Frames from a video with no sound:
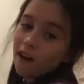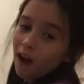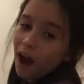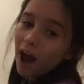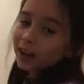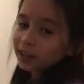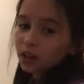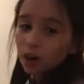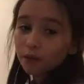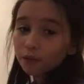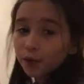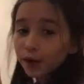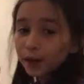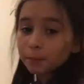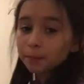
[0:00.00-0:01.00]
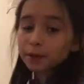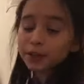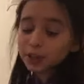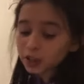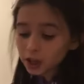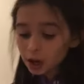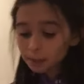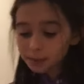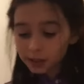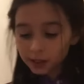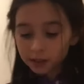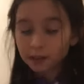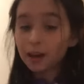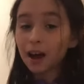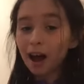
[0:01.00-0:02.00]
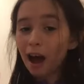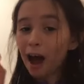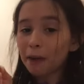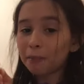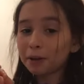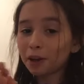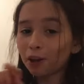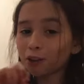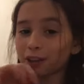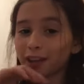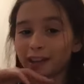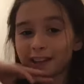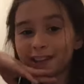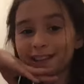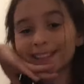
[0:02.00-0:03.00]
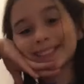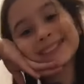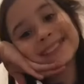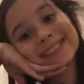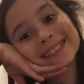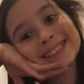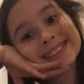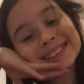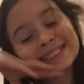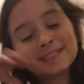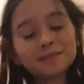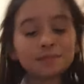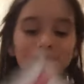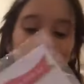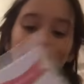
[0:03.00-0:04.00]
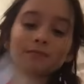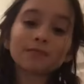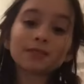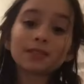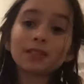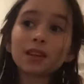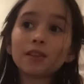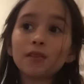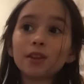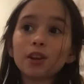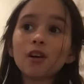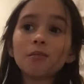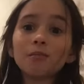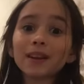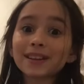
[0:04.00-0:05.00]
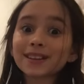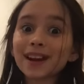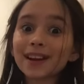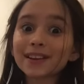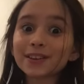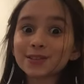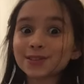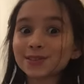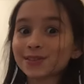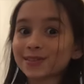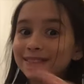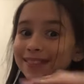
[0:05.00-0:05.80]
I love knitting BT dubs. I'm an old lady, even though I'm like nine years old.